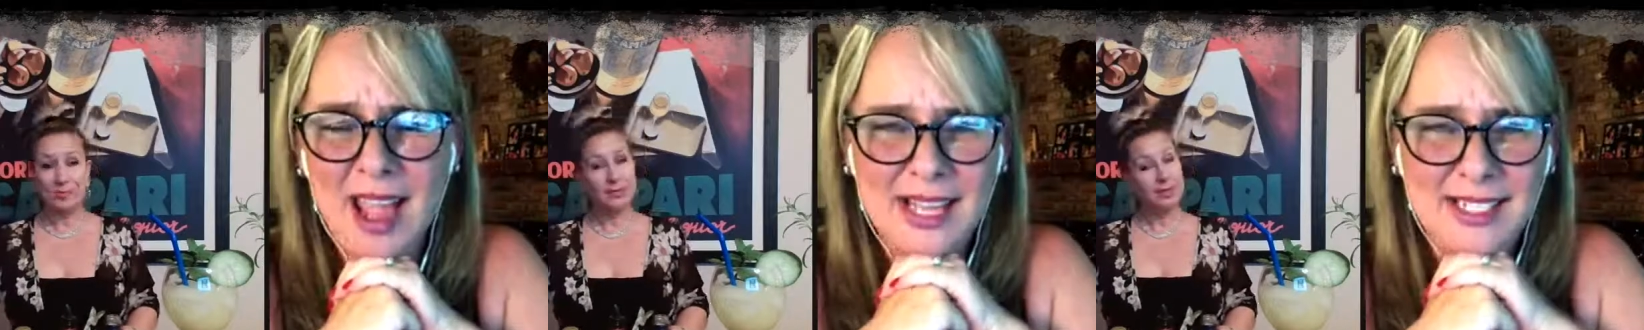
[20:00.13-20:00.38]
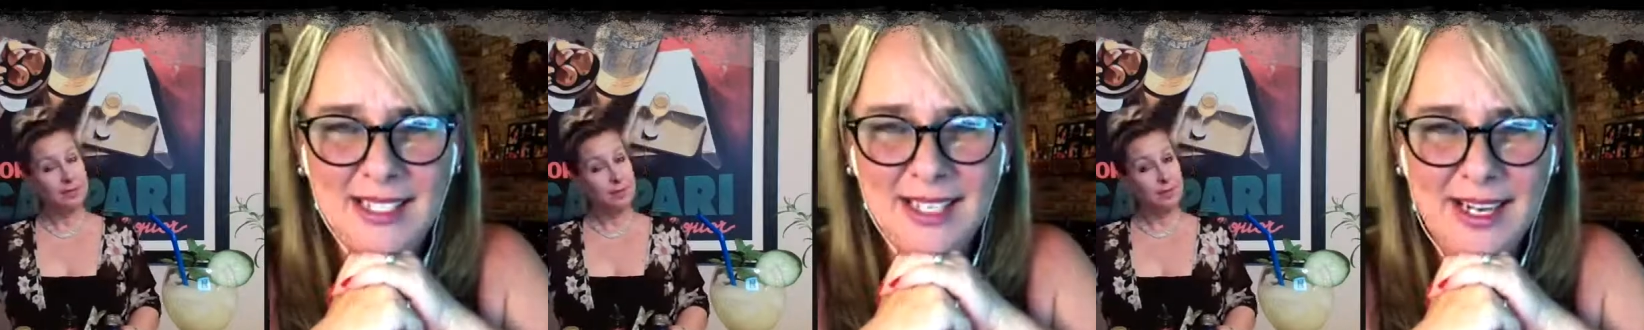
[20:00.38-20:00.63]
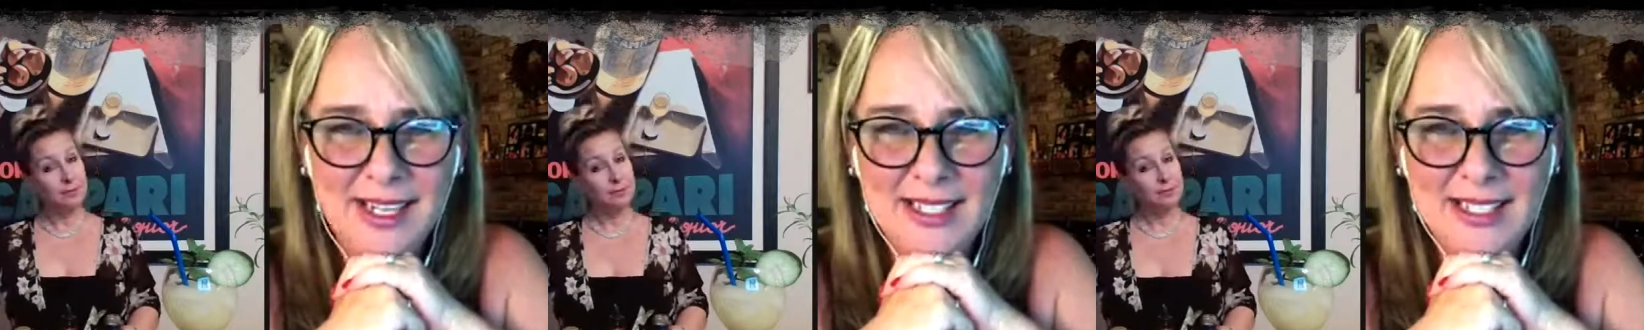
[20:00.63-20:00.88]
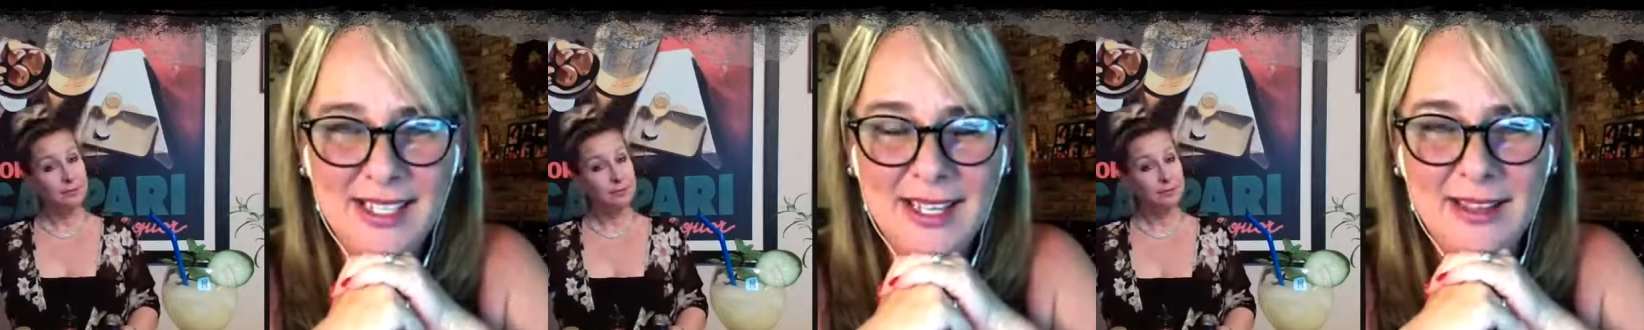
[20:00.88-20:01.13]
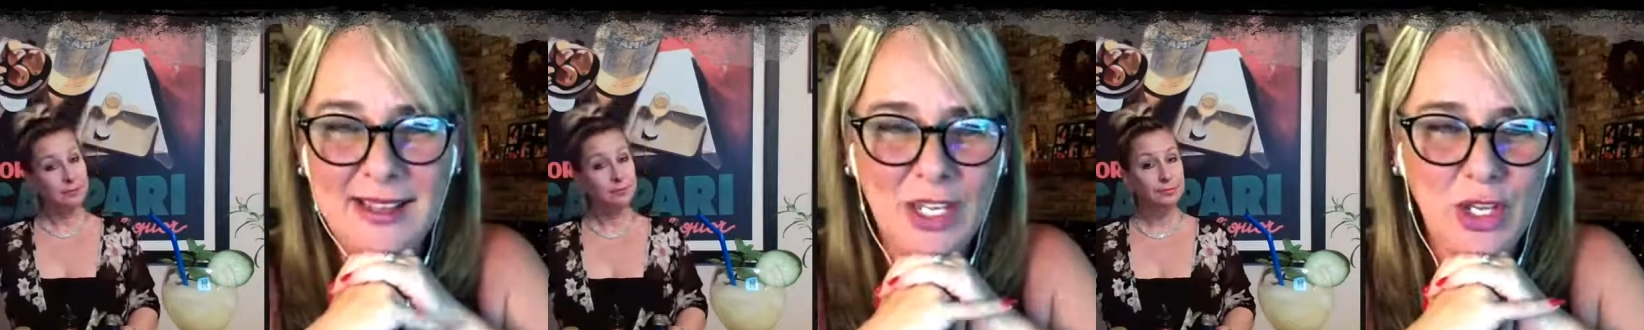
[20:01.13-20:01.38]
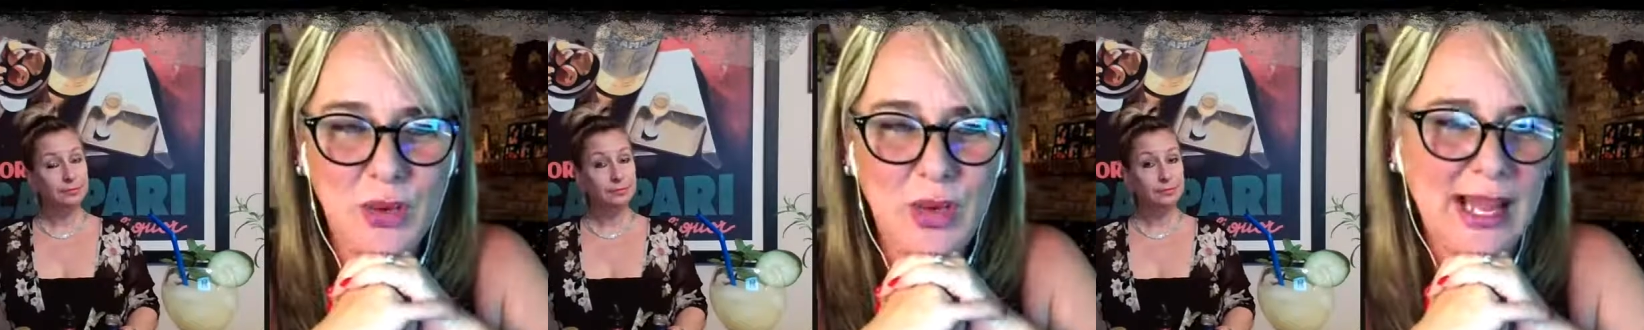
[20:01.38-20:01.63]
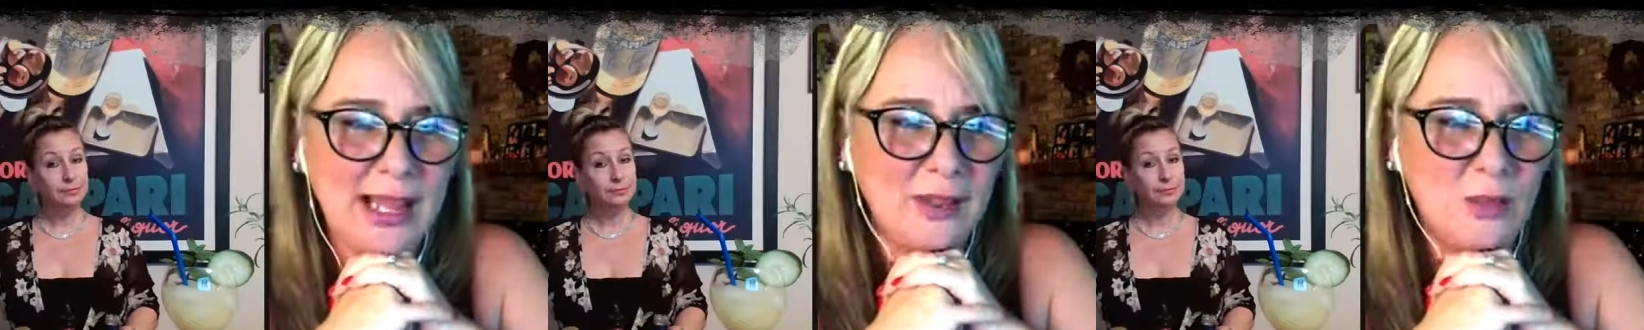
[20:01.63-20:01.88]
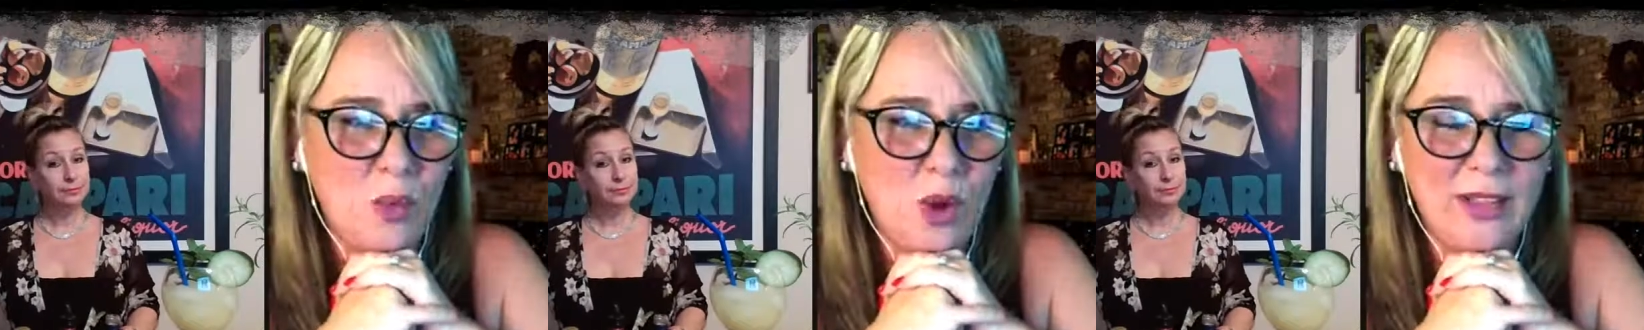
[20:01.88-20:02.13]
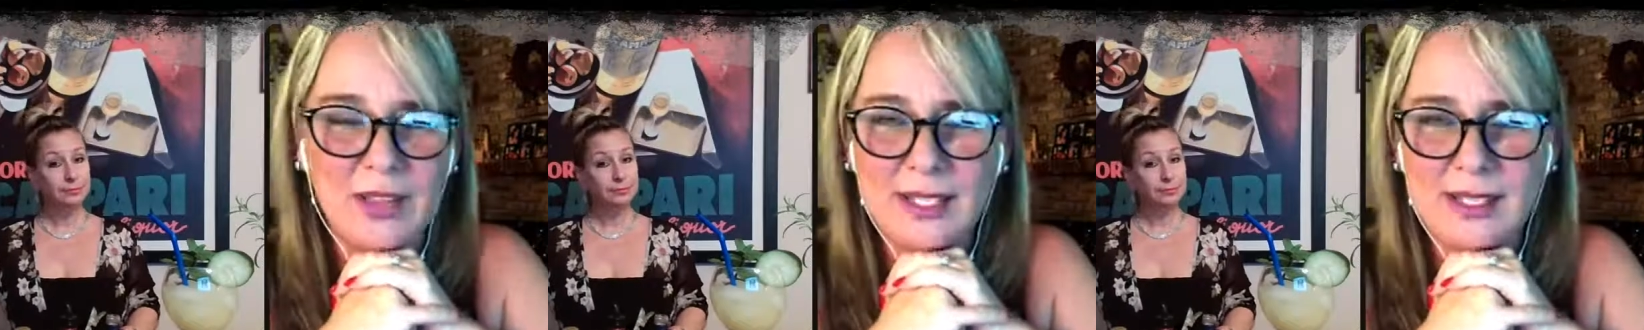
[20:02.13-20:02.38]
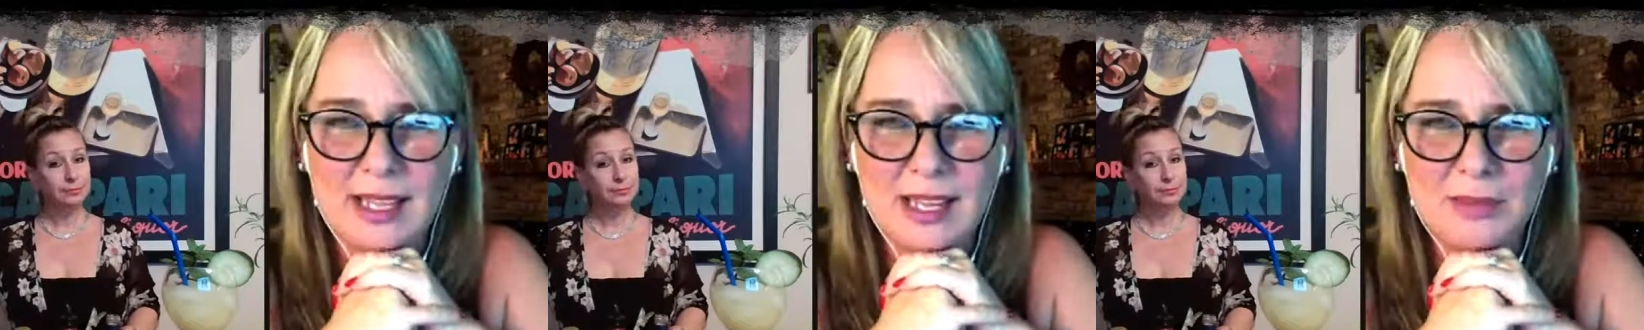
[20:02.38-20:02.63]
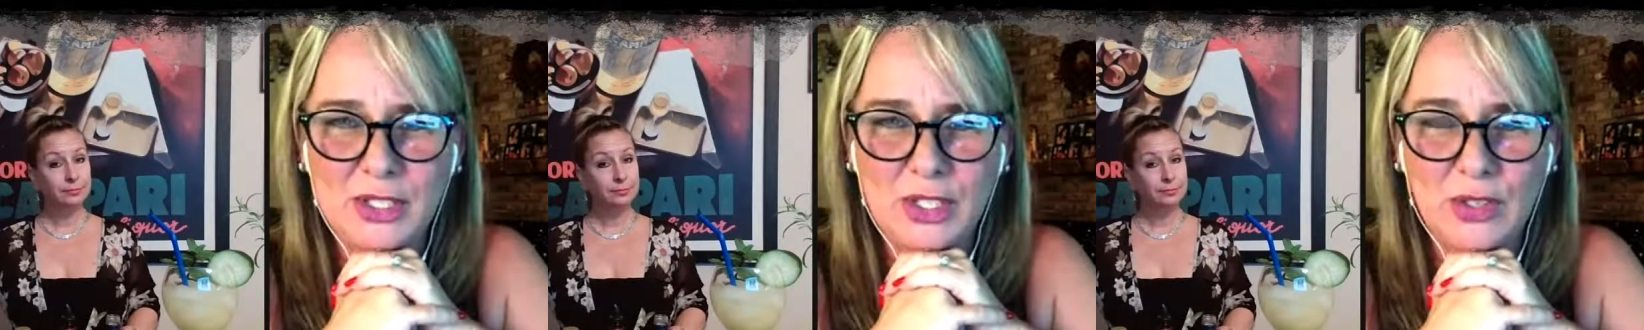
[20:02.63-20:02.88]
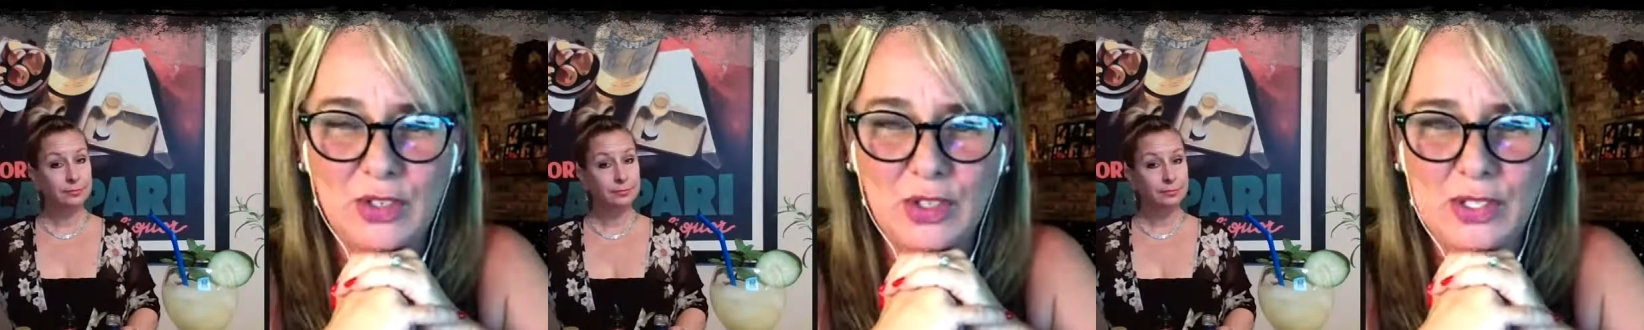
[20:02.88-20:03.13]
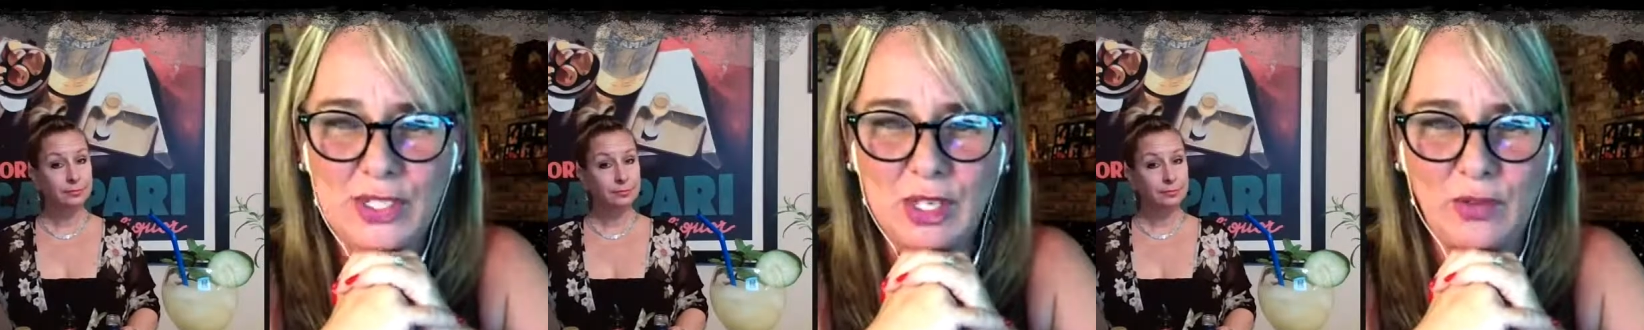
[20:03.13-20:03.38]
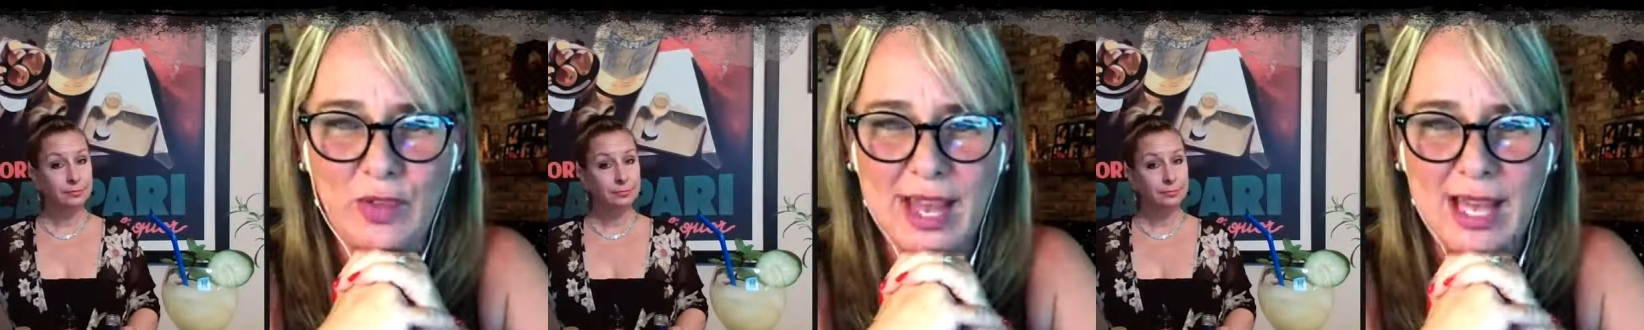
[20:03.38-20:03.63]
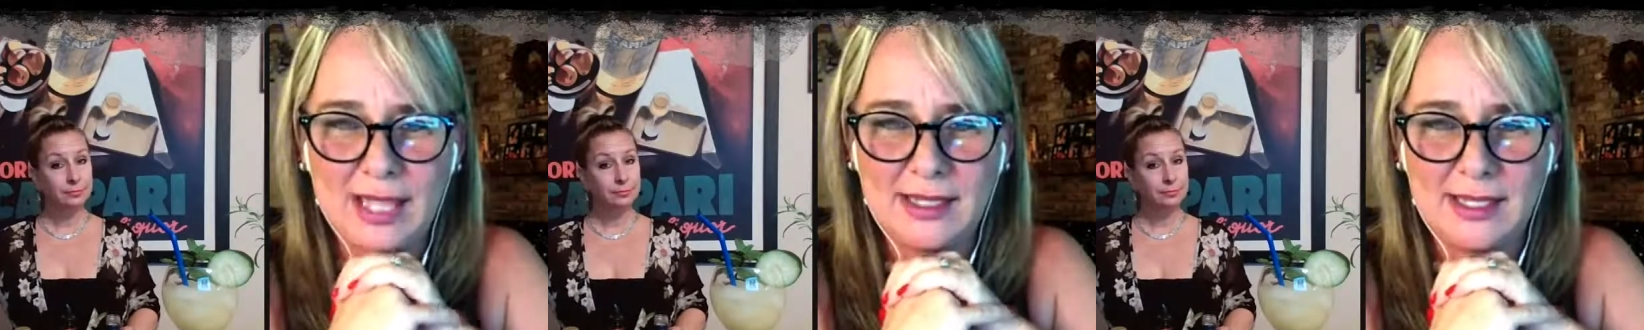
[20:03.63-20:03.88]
Speaker 1: and did I see that you had one of the same servers that you've had